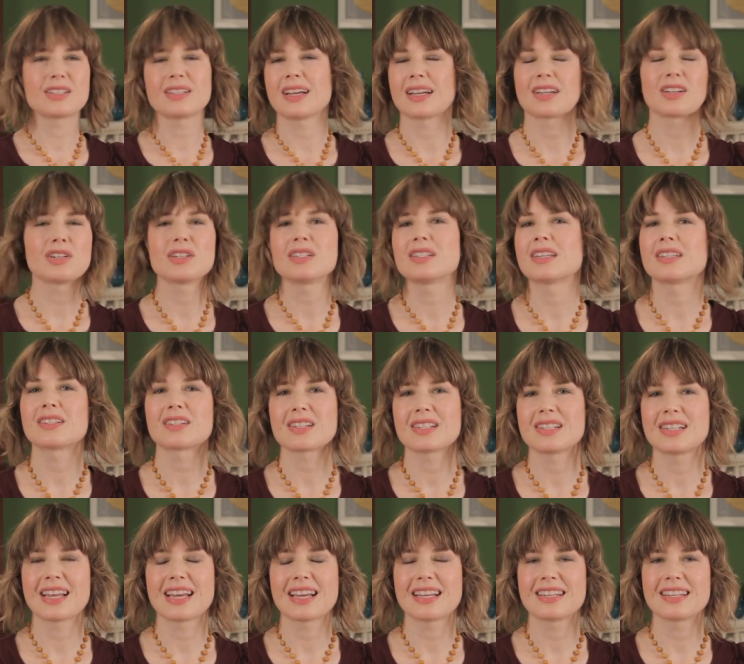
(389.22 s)
couldn't
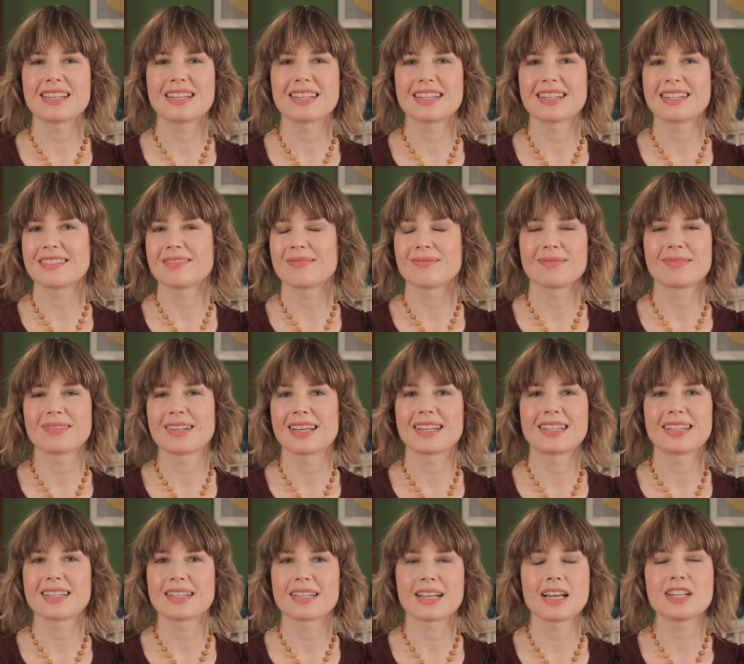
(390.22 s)
understand it,
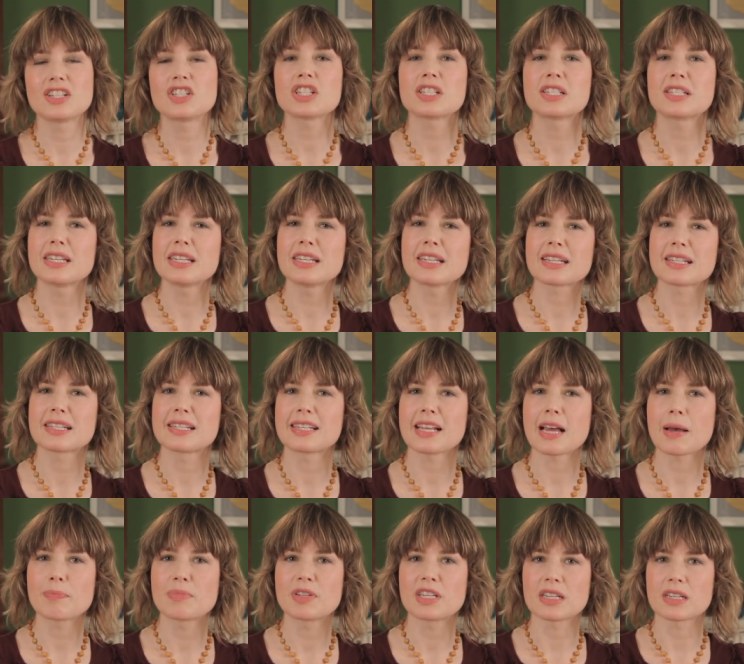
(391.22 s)
and I just didn't
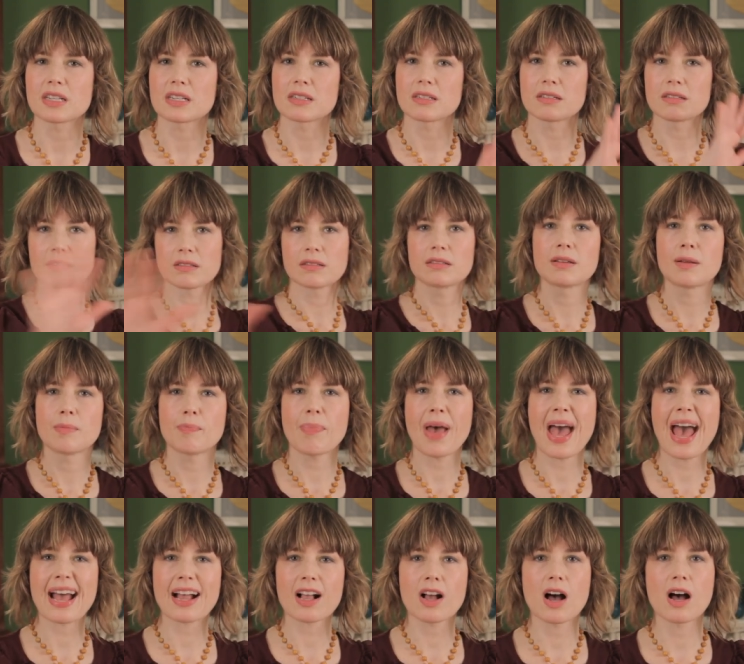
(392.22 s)
accept it.
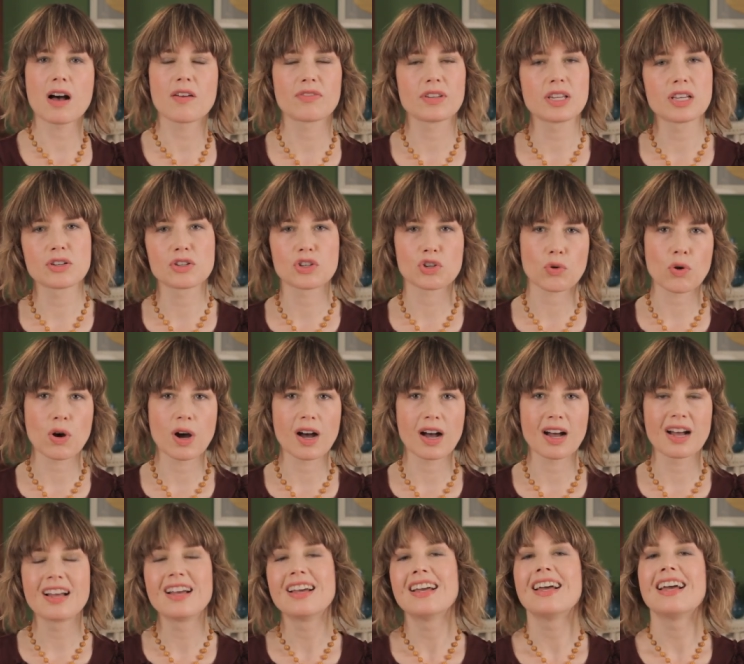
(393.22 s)
Back off, Le
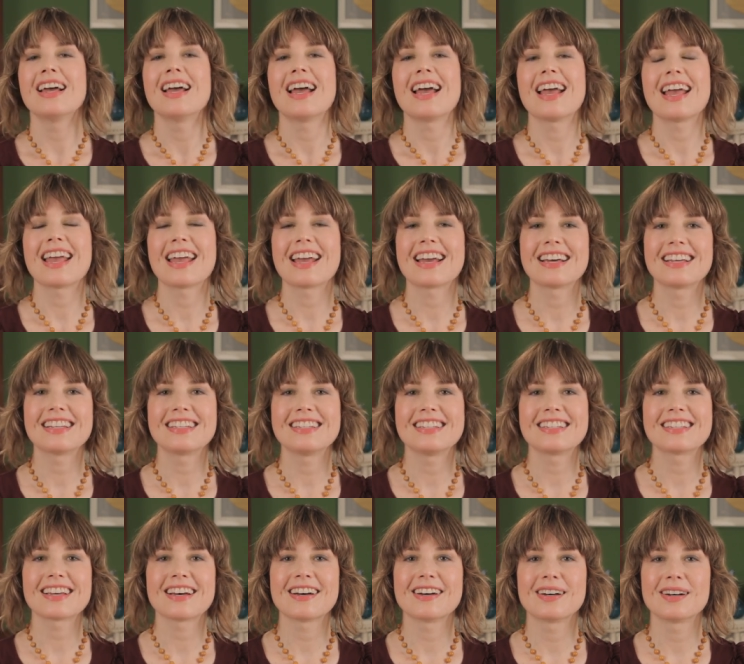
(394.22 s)
Trois. And
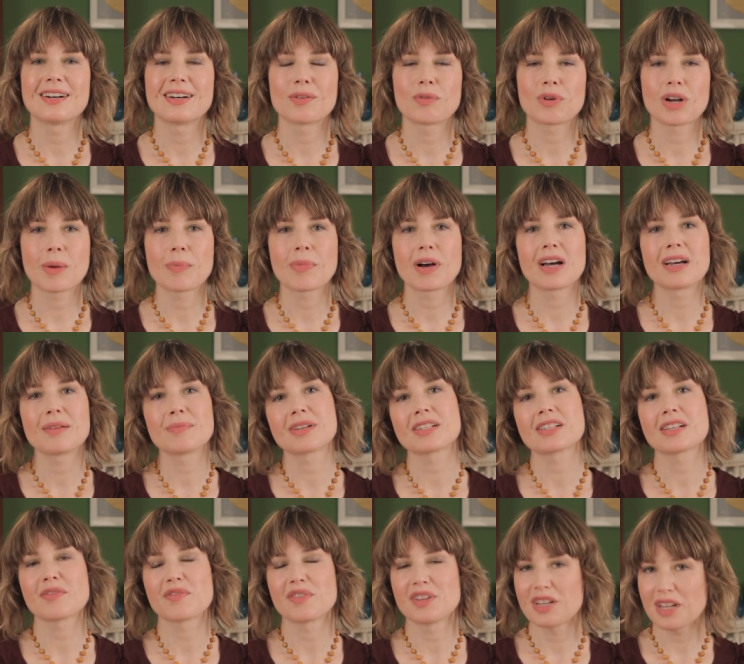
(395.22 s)
when I bought
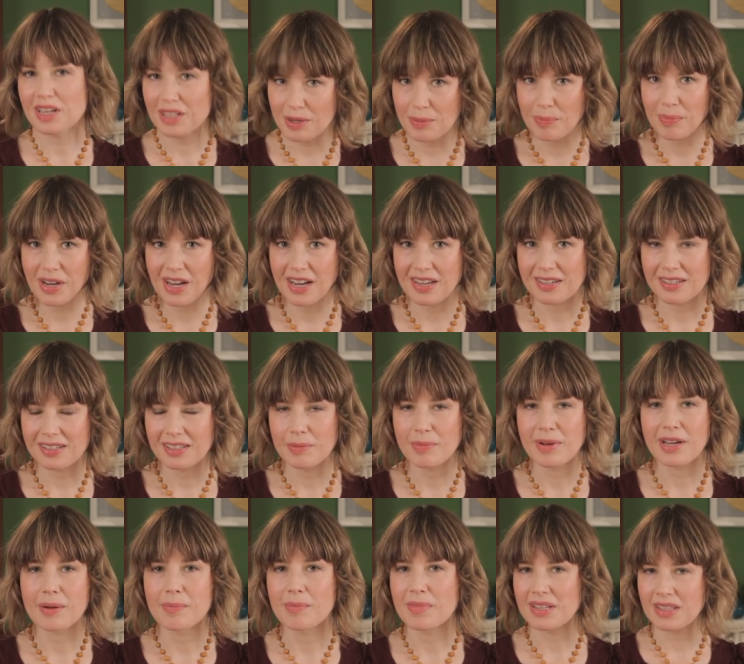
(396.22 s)
myself another bottle
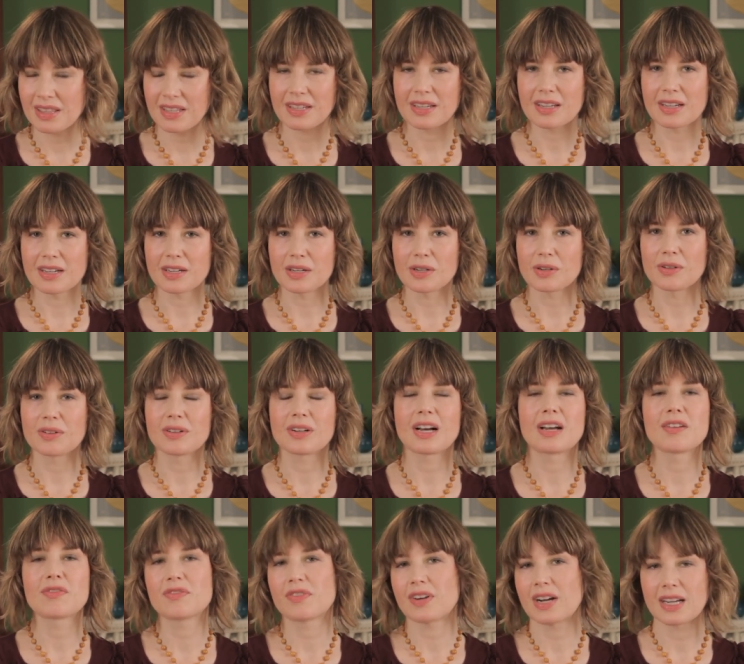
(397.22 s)
about a month ago,
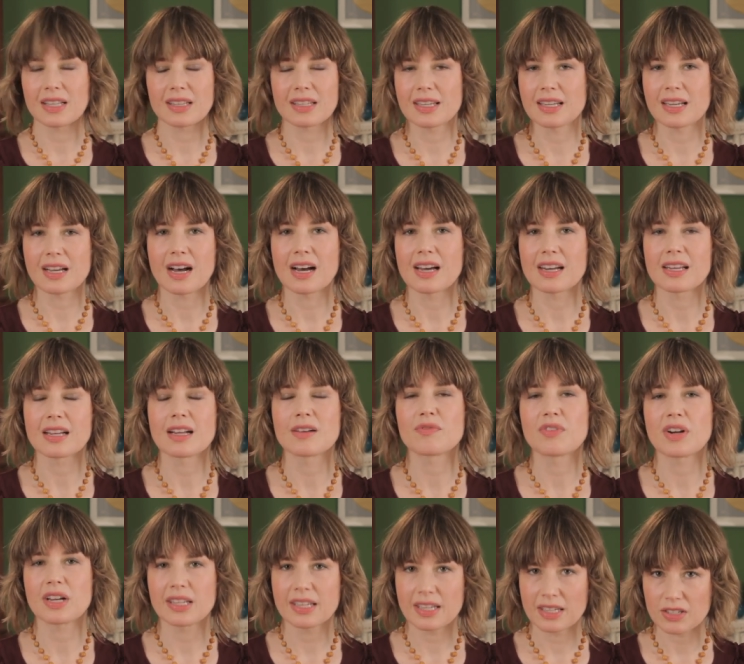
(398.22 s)
I finally got it. I
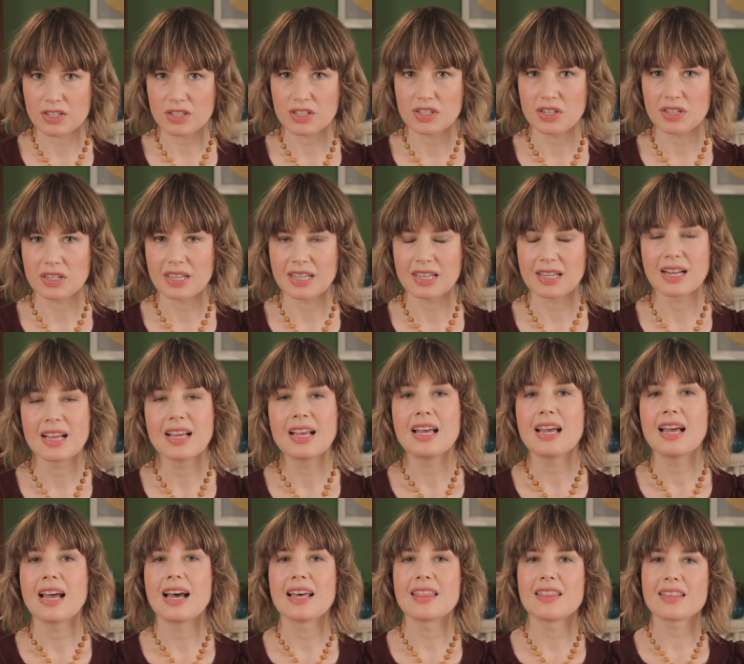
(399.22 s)
finally understood it.
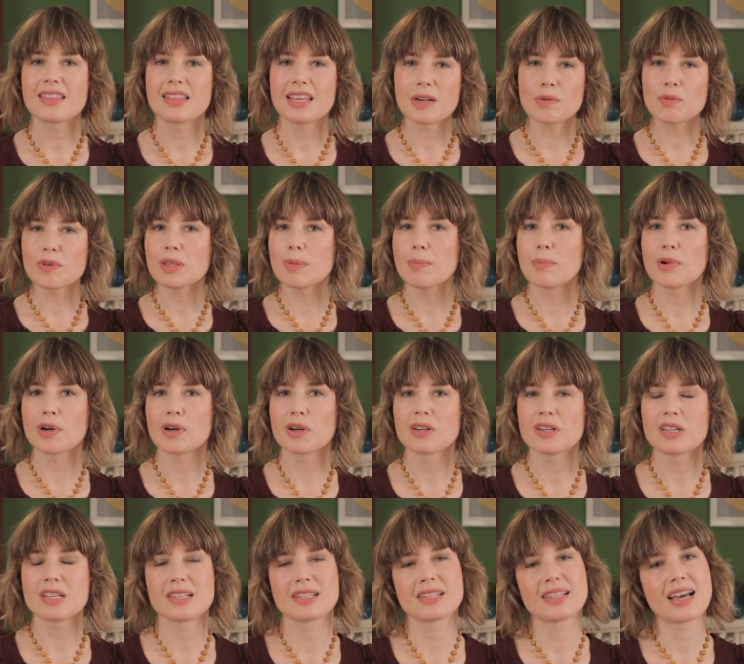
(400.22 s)
And the thing with myrrh
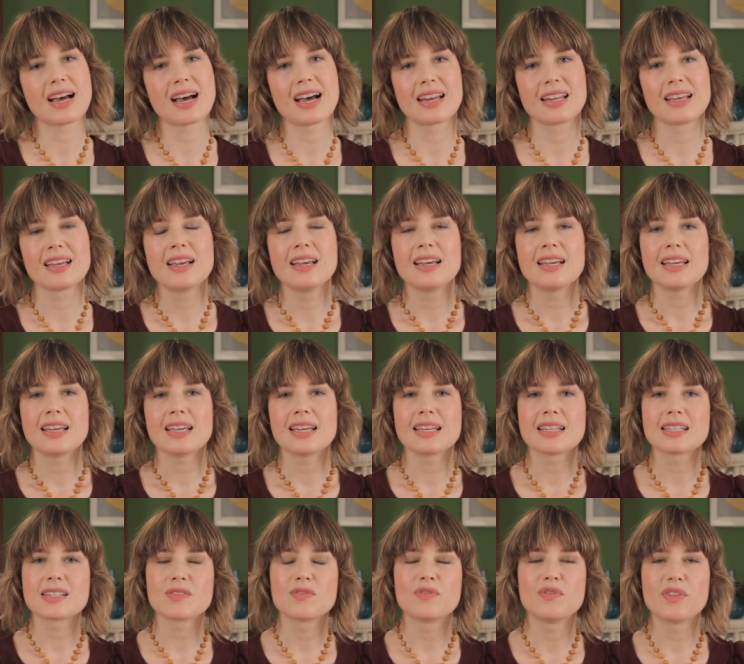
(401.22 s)
is that
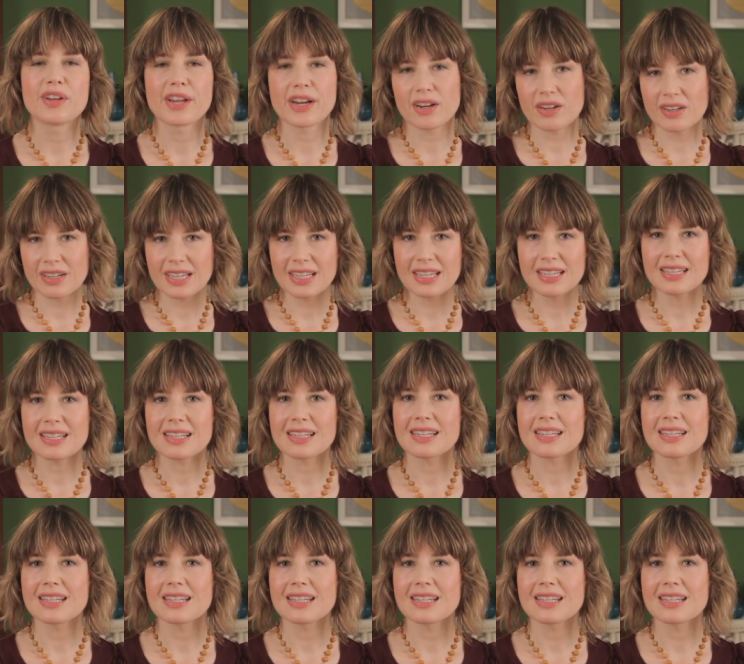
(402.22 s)
it's very